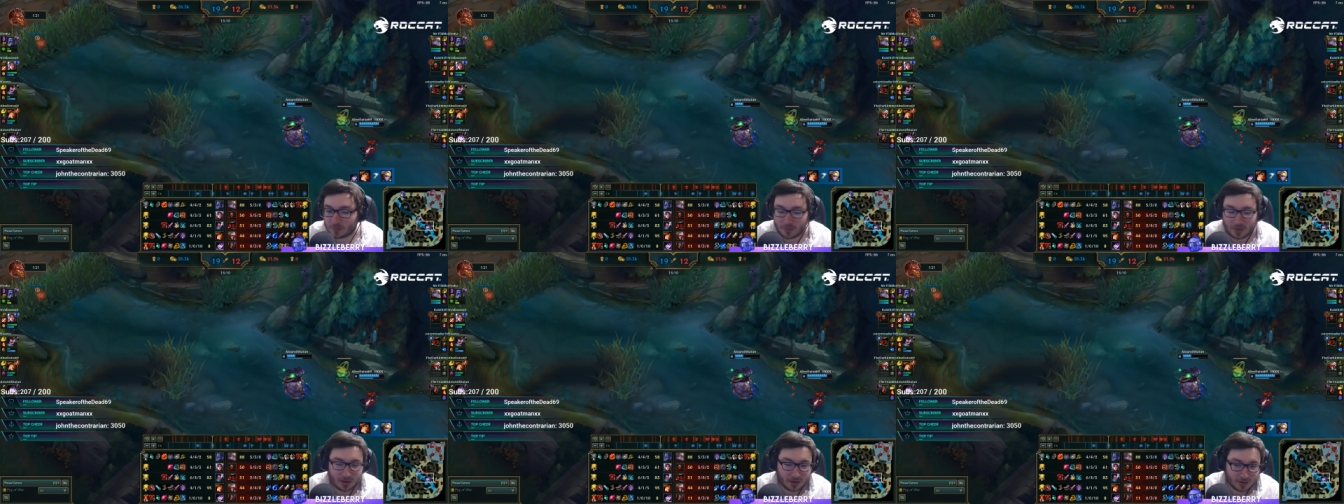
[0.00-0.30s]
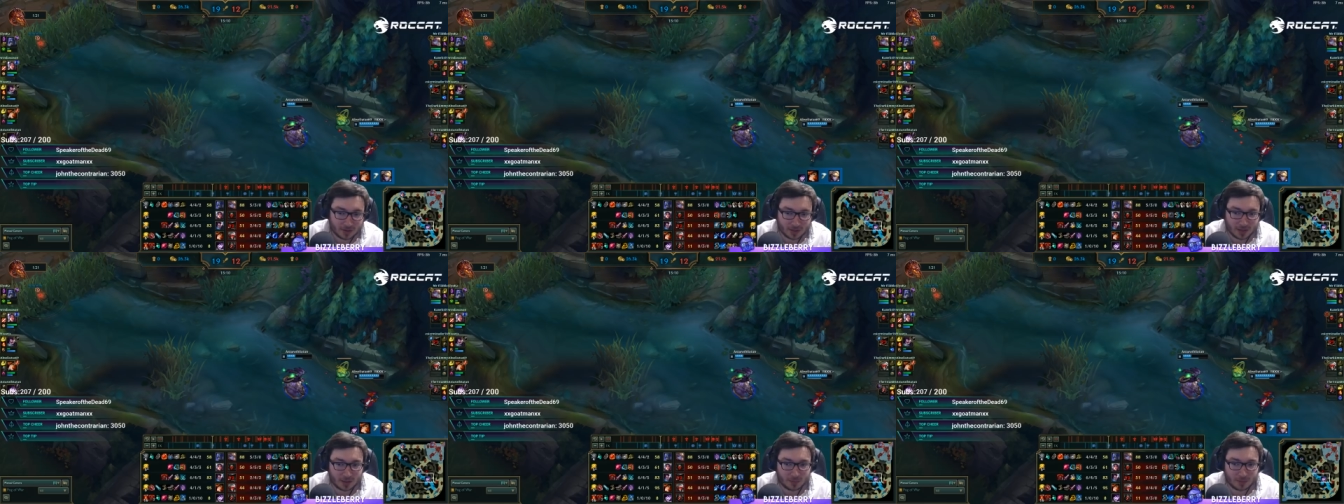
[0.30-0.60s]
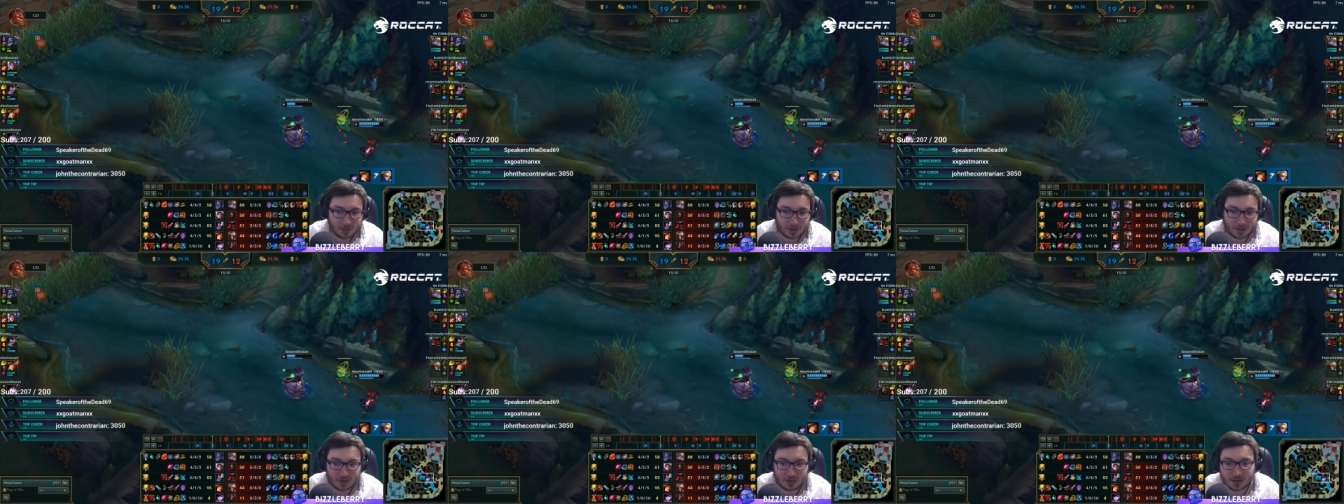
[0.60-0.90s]
the Veigar
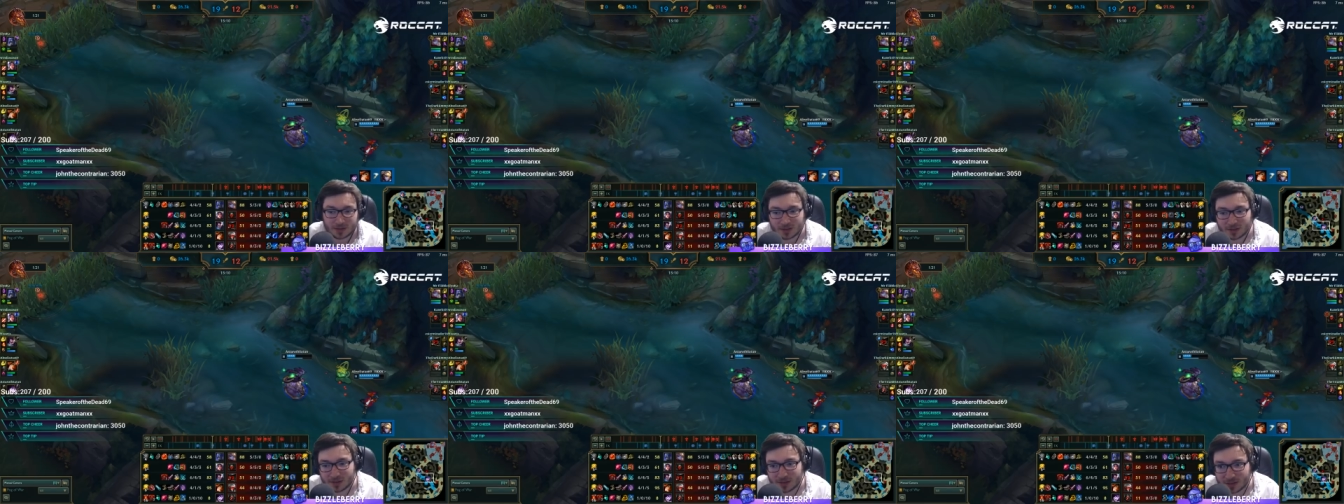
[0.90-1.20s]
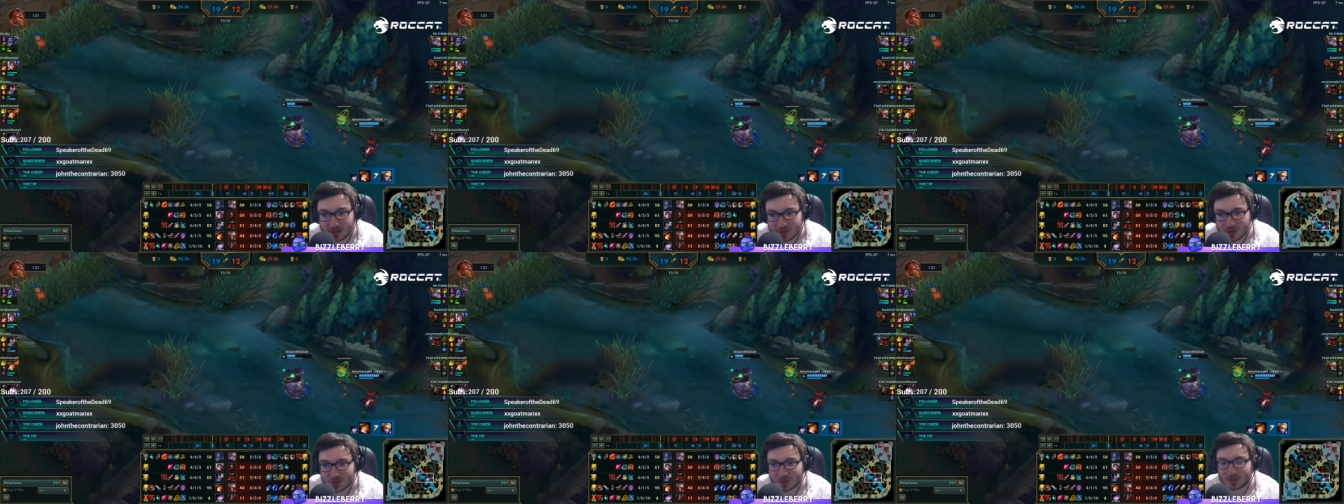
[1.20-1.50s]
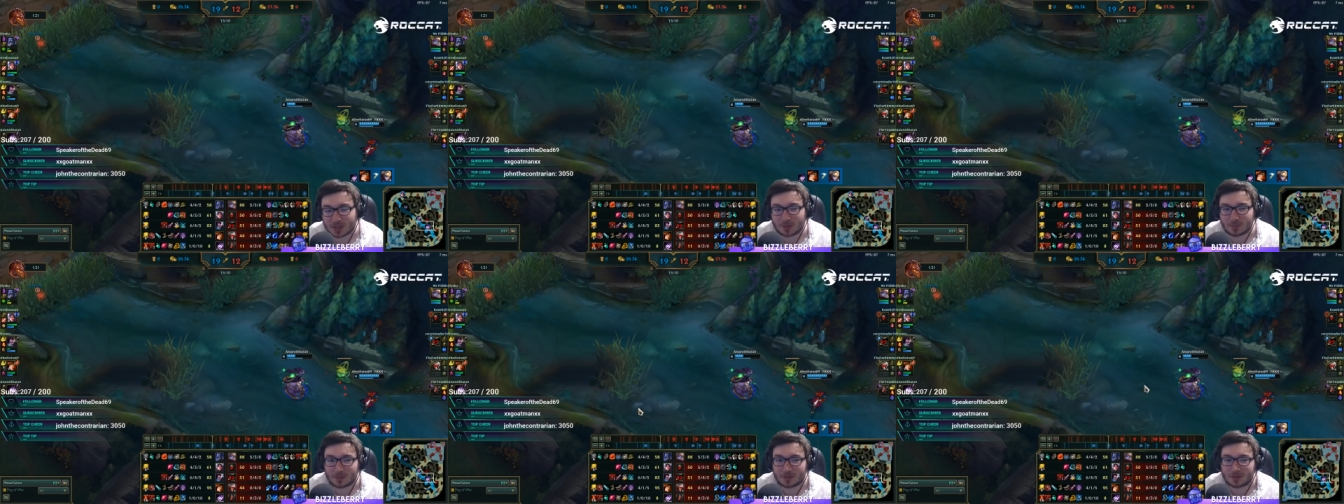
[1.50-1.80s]
came in, and then the
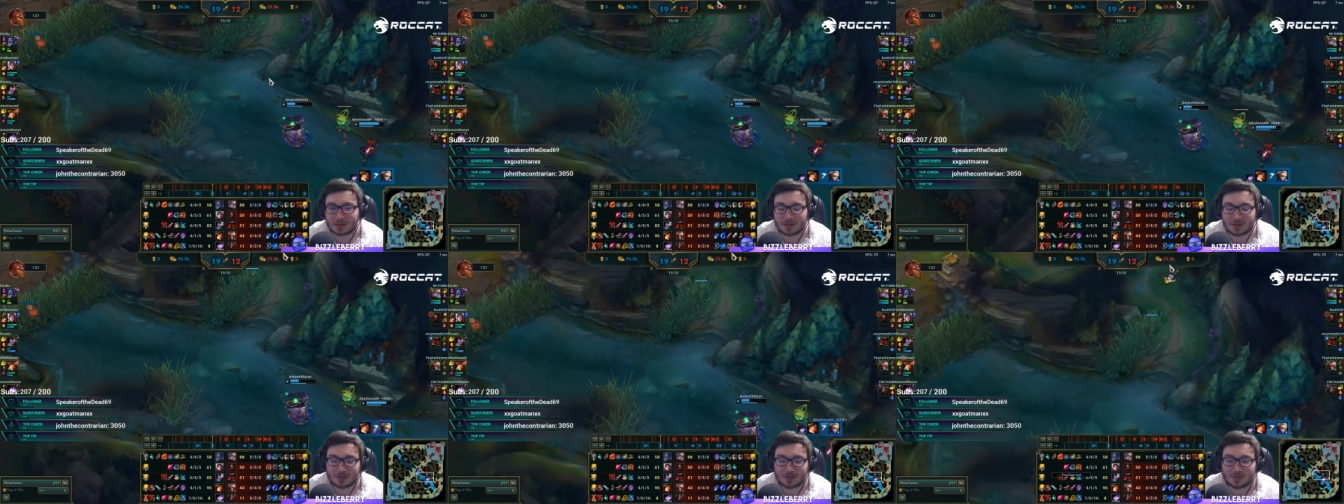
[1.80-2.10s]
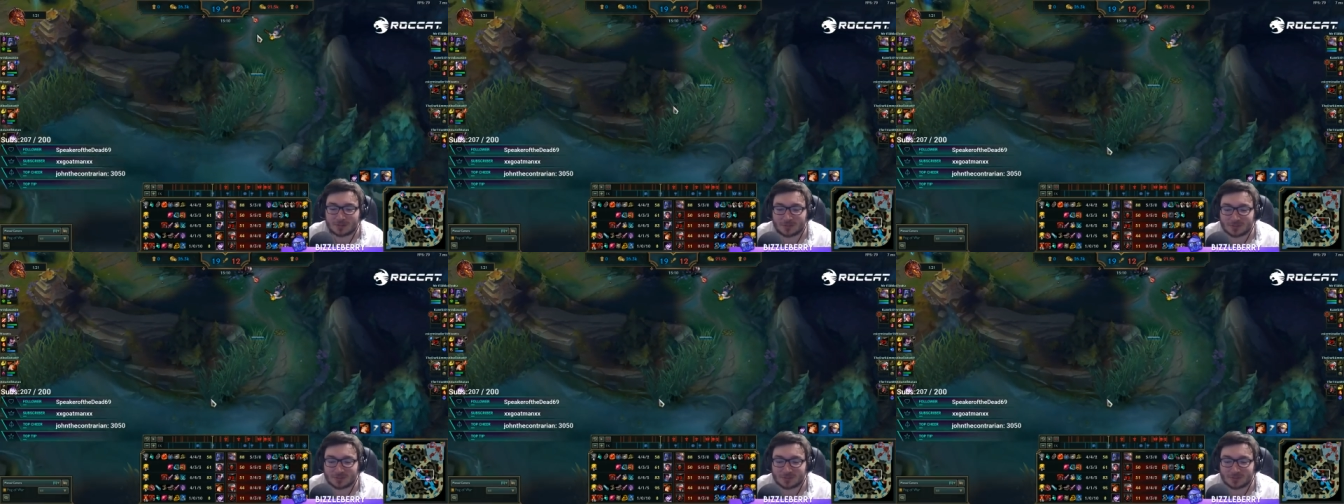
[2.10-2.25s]
Ezreal came in.